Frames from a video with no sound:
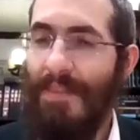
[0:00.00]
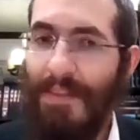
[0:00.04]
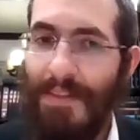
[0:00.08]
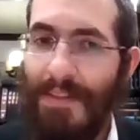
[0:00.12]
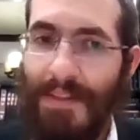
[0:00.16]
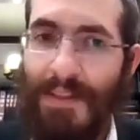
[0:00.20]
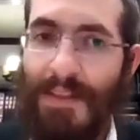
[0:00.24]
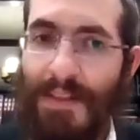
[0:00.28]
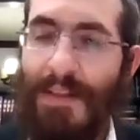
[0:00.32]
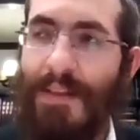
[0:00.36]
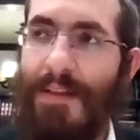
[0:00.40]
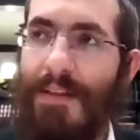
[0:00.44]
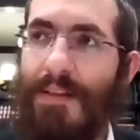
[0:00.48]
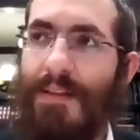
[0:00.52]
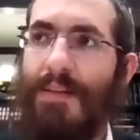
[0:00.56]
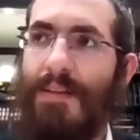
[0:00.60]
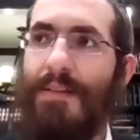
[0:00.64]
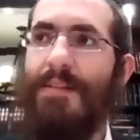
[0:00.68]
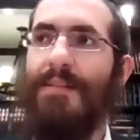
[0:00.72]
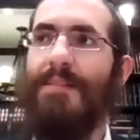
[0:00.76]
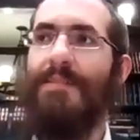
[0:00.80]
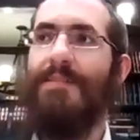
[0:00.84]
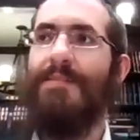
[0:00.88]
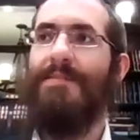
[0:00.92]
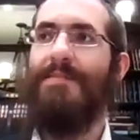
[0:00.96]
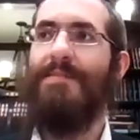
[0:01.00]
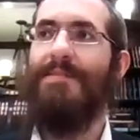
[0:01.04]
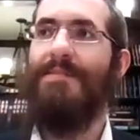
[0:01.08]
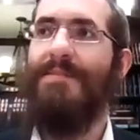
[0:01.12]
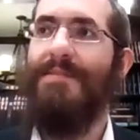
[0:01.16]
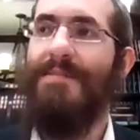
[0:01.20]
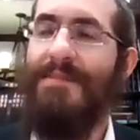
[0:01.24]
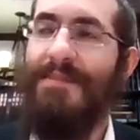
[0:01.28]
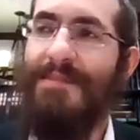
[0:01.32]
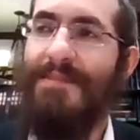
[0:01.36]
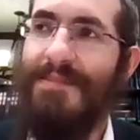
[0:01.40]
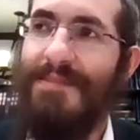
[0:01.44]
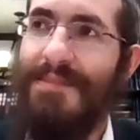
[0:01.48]
But I've never had an issue
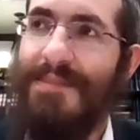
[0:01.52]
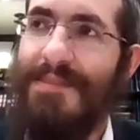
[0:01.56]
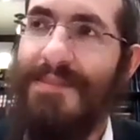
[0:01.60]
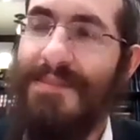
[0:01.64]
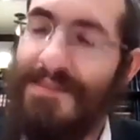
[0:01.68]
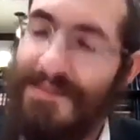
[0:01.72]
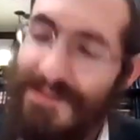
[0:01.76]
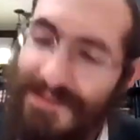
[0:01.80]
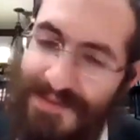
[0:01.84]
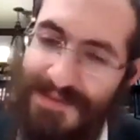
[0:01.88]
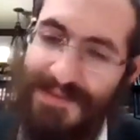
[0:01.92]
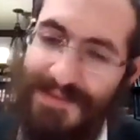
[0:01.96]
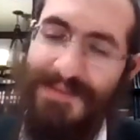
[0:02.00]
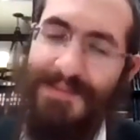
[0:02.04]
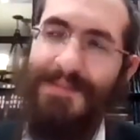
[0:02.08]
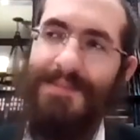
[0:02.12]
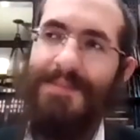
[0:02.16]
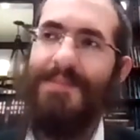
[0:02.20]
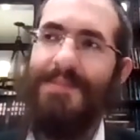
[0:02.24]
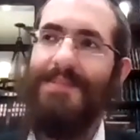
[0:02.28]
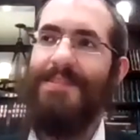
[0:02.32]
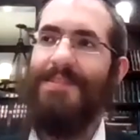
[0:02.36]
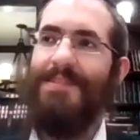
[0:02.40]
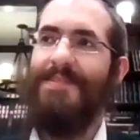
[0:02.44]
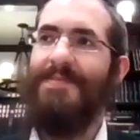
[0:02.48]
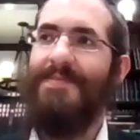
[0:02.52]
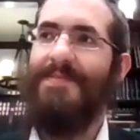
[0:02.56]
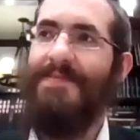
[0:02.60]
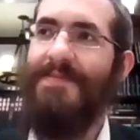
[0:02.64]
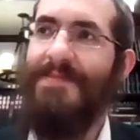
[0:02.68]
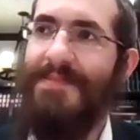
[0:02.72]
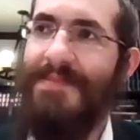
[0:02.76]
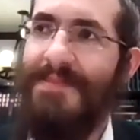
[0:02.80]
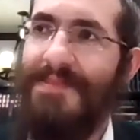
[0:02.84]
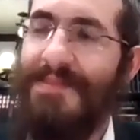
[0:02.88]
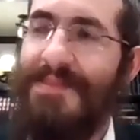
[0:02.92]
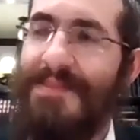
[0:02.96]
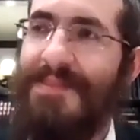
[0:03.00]
with Sefira, only with Kriya
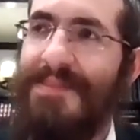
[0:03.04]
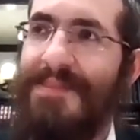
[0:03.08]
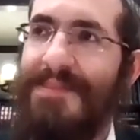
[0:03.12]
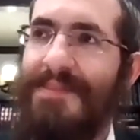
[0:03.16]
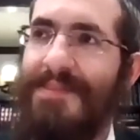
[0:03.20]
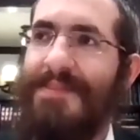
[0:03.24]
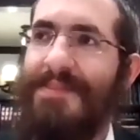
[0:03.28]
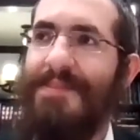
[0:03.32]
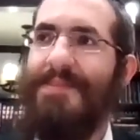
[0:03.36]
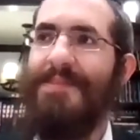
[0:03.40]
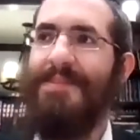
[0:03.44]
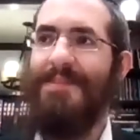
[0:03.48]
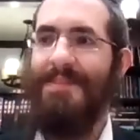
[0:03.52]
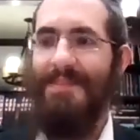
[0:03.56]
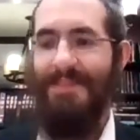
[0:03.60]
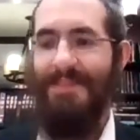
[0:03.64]
Shema Alamita.